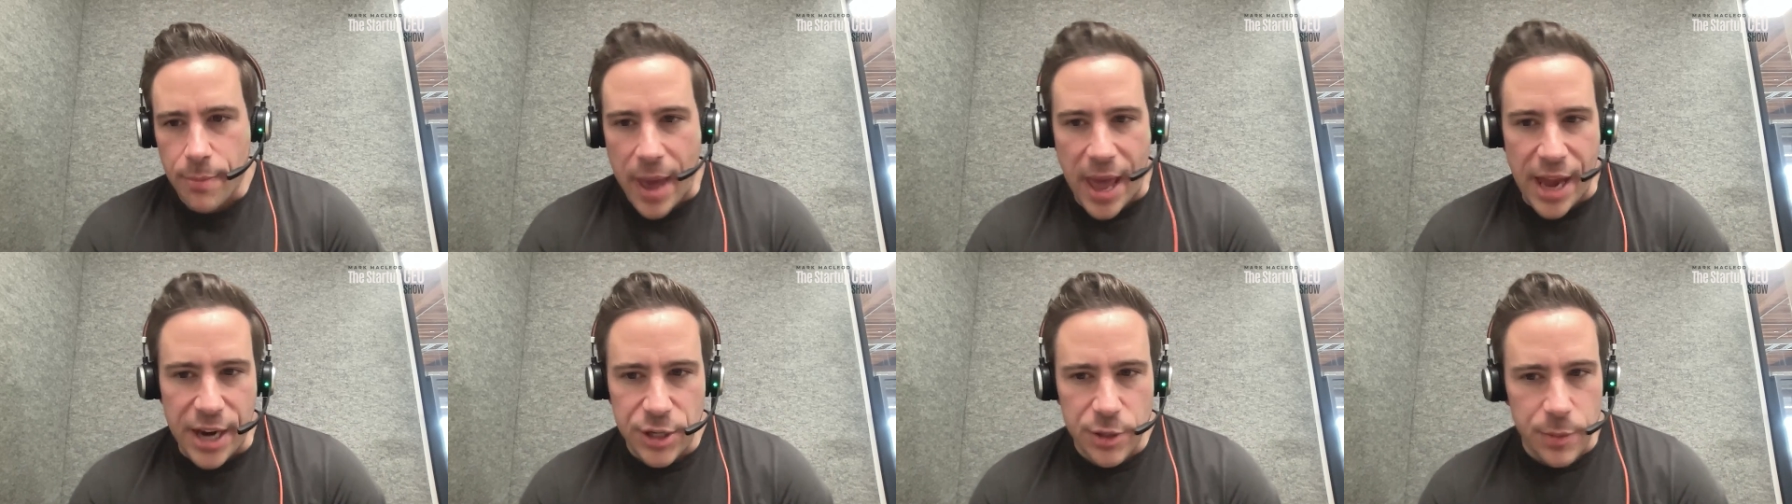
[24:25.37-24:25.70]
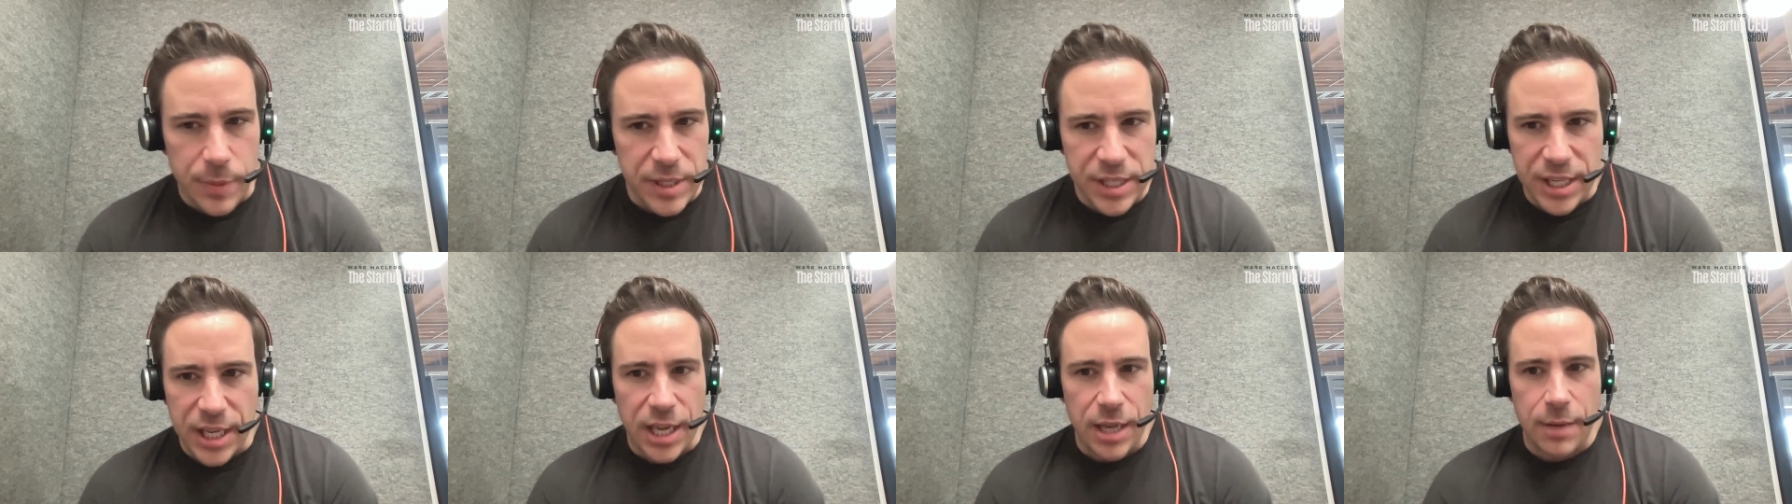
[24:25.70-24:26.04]

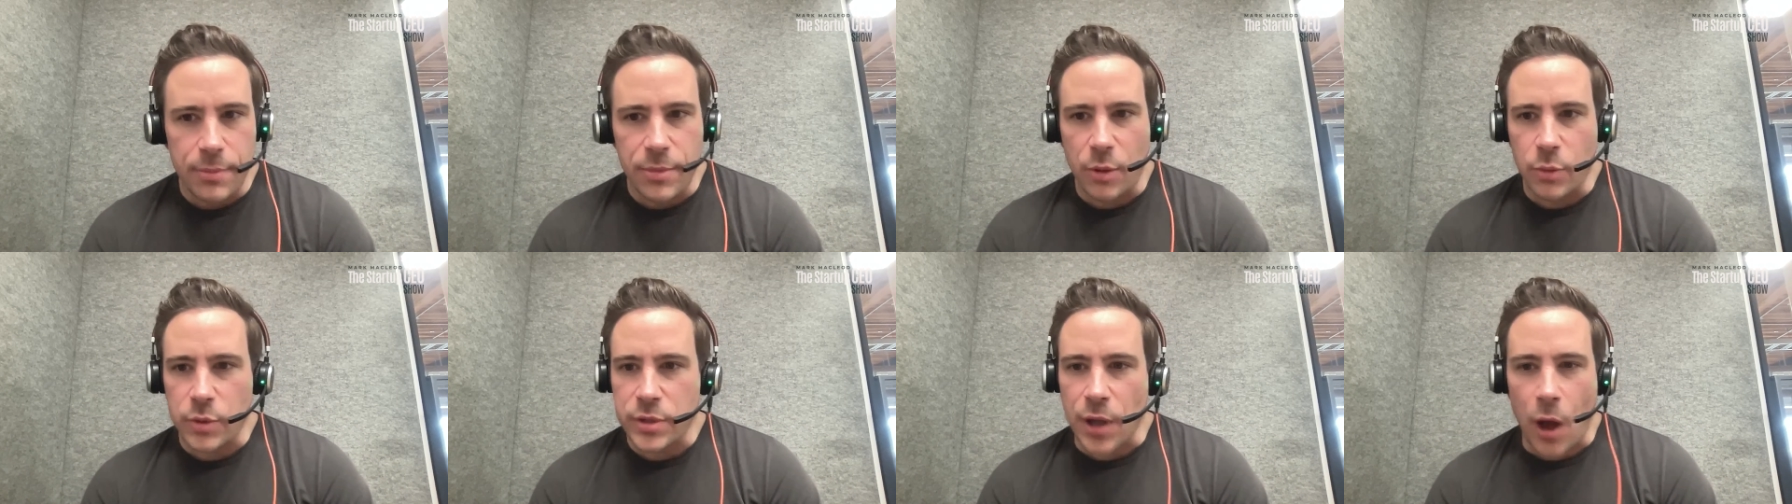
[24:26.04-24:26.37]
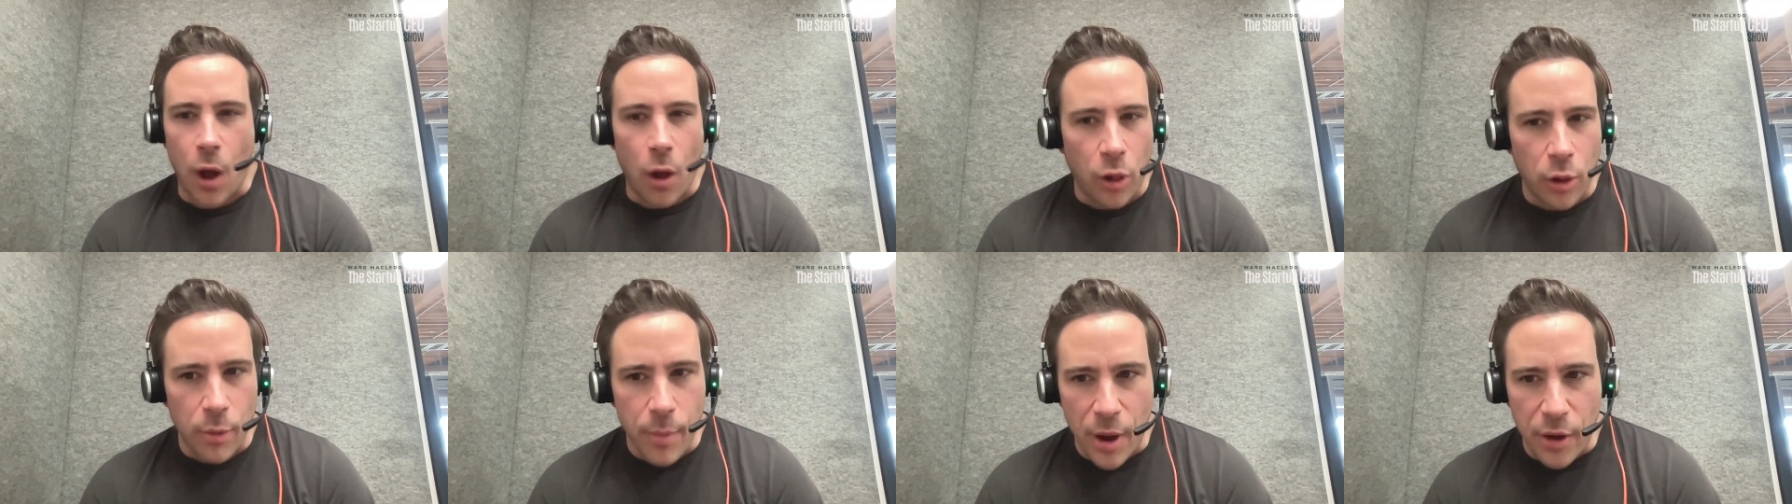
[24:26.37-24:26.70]
management team that was
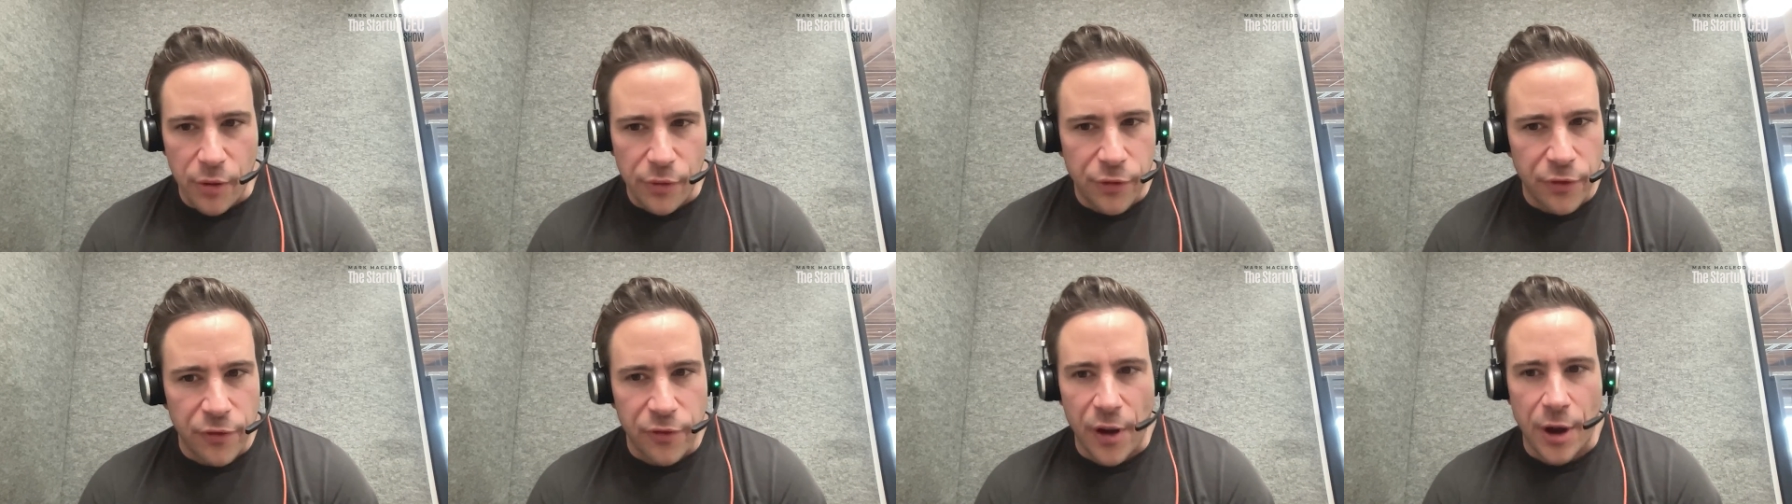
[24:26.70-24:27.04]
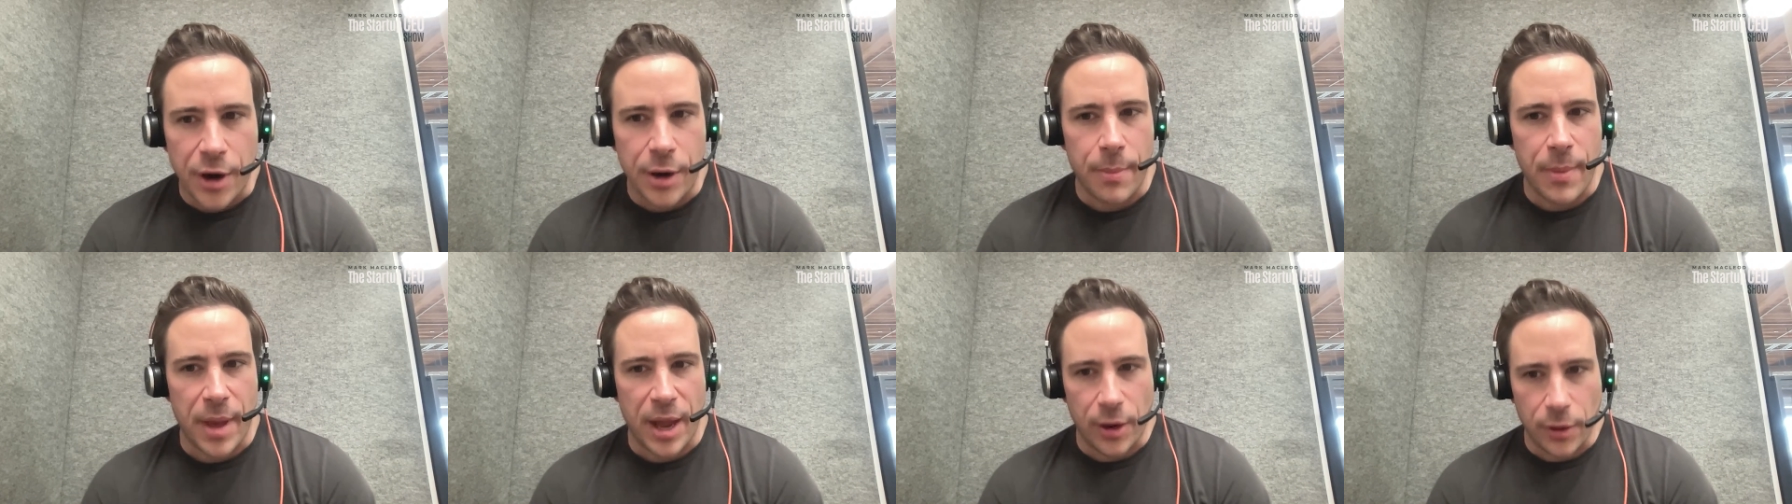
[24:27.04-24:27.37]
all about
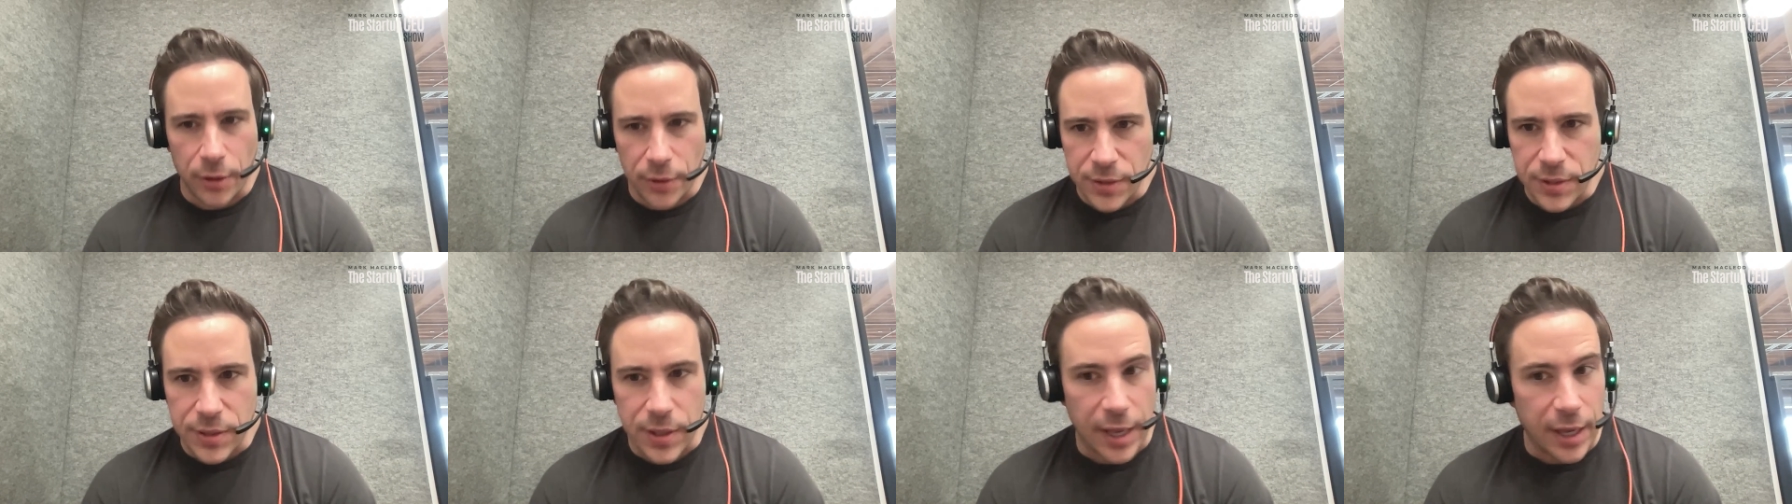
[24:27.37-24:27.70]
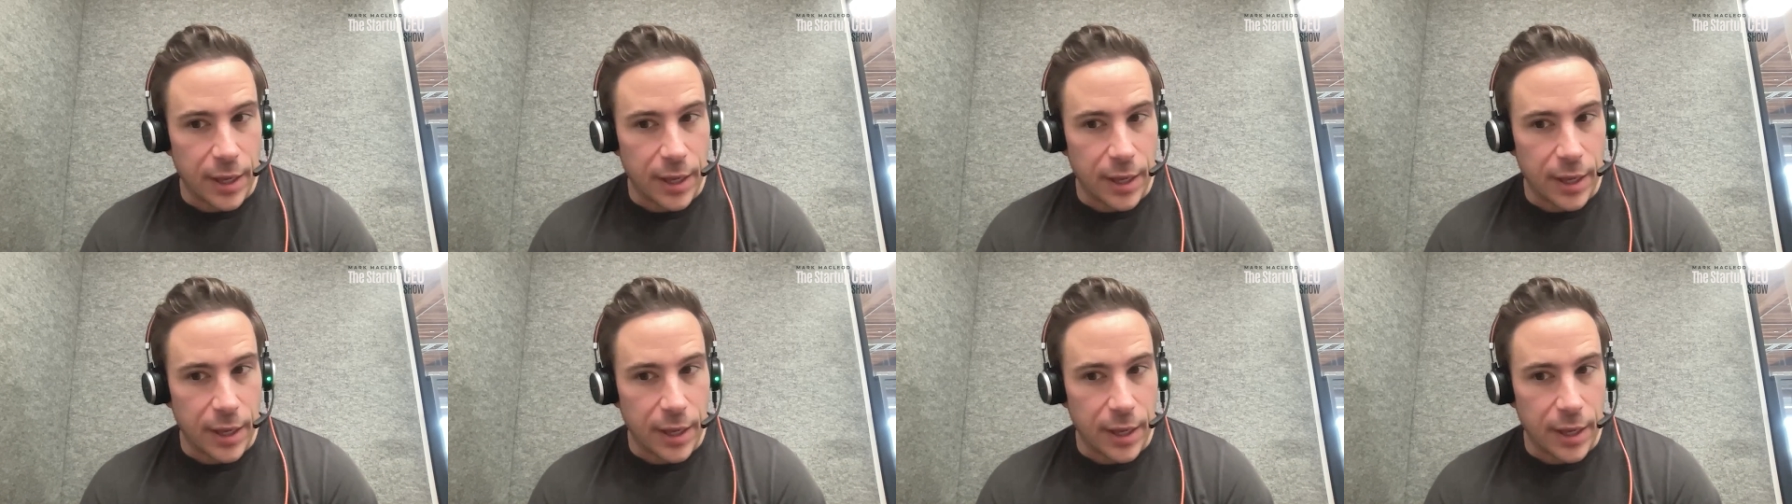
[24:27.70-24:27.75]
fundamentals,